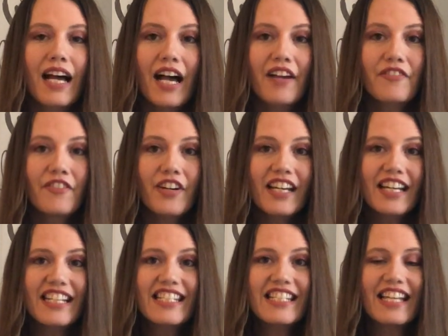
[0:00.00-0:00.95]
Hi,
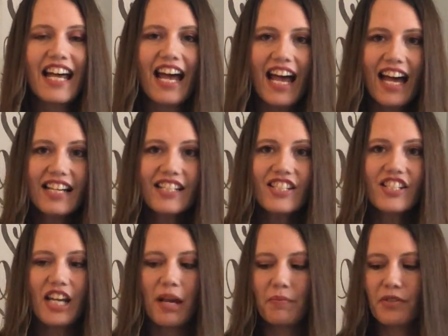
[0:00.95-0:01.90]
friends. Acts
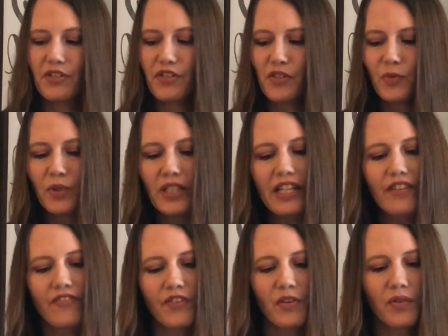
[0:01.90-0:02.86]
chapter
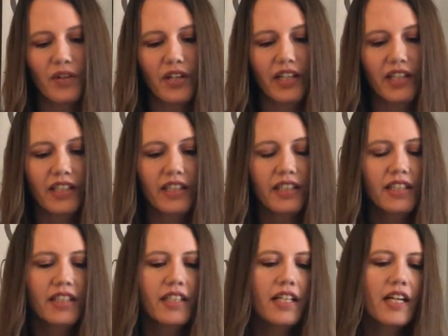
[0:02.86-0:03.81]
24.
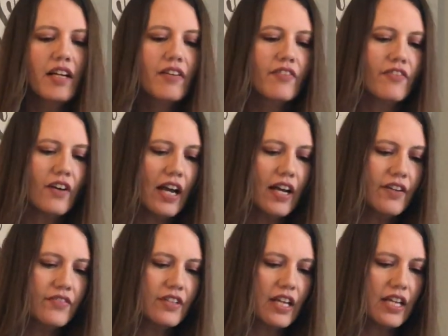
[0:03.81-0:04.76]

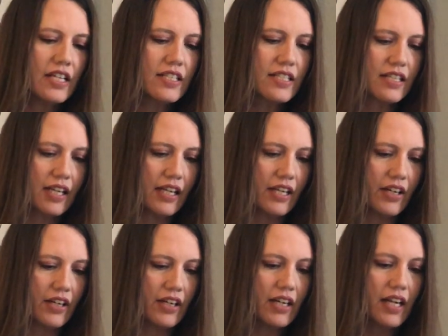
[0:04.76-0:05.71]
Five days
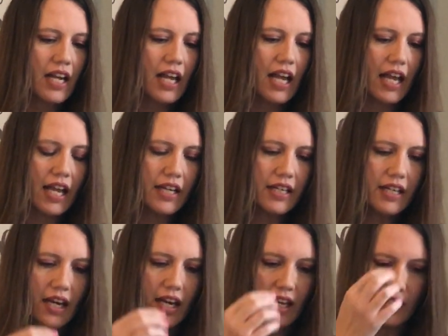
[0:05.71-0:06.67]
later,
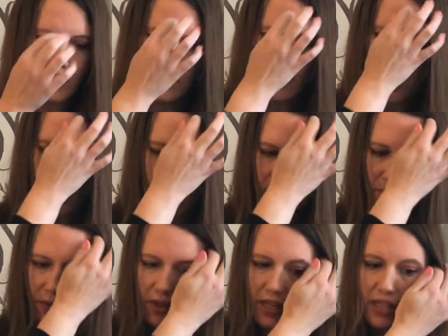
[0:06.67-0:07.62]
Ananias the high
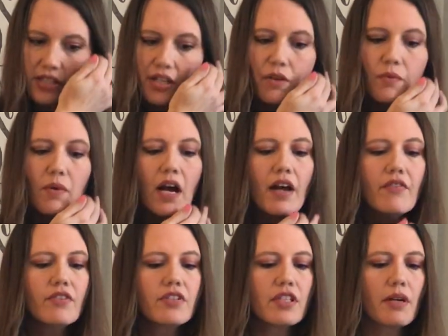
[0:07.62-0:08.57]
priest arrived
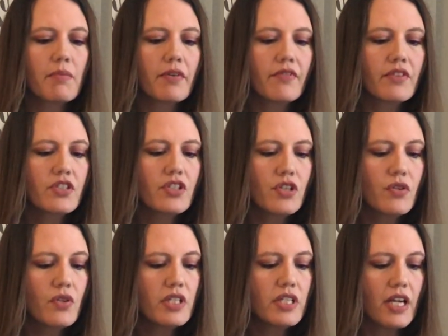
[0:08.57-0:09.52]
with some of the
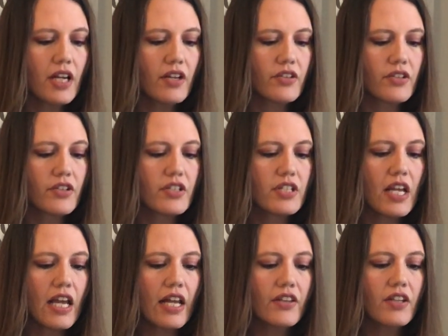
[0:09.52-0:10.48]
Jewish elders
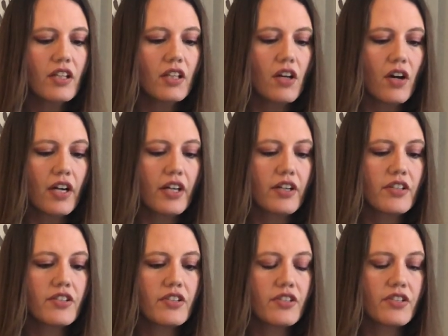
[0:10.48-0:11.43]
and the lawyer
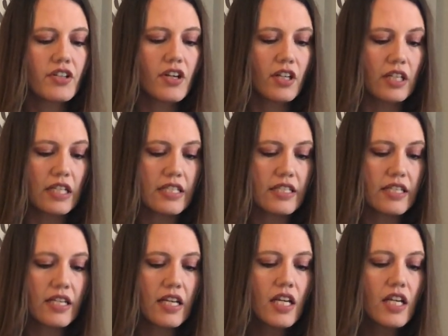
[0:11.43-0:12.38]
Tertullus
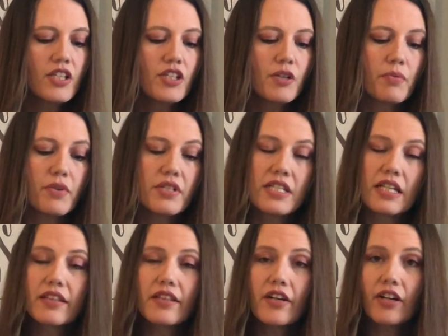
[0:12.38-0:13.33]
to
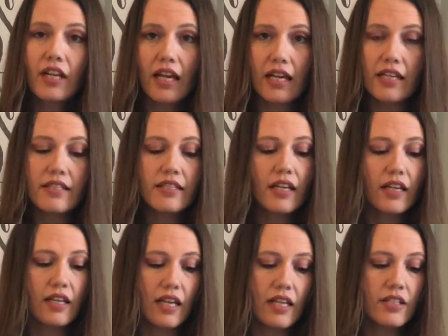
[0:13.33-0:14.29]
present their case
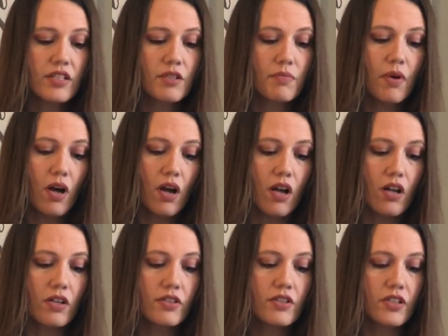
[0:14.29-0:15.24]
against
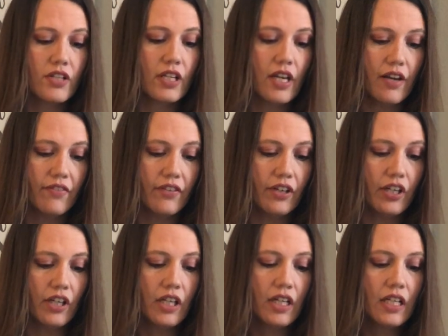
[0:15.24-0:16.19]
Paul to the governor.
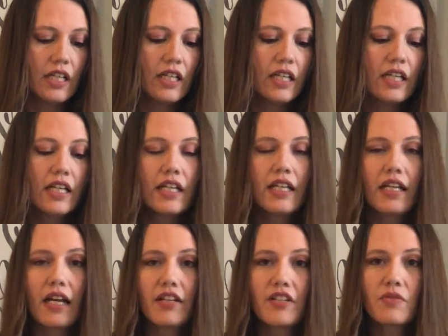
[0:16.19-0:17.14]

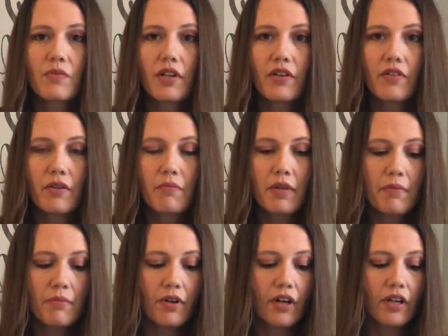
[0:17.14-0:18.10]
Now, I just want to
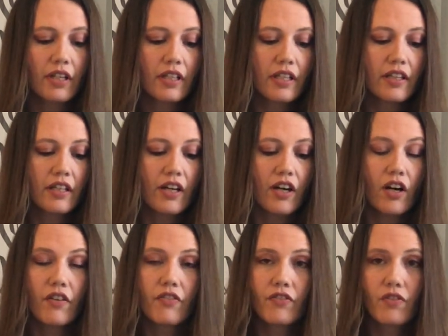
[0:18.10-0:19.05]
remember that there
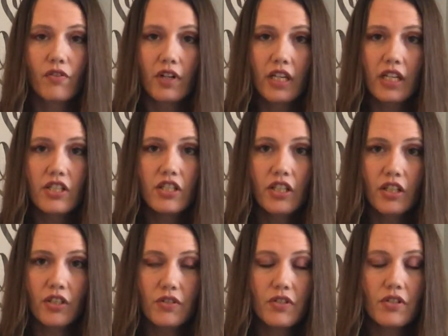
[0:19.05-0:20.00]
are 40
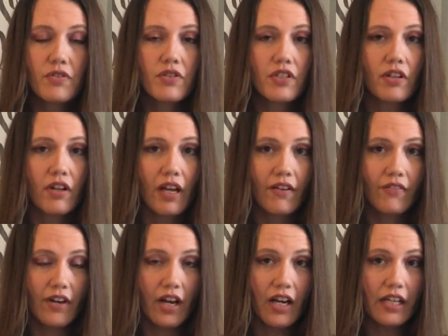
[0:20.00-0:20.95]
Jews who still have
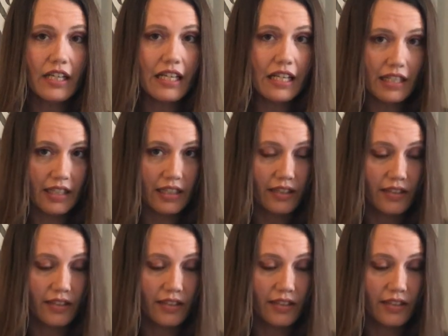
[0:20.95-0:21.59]
not eaten.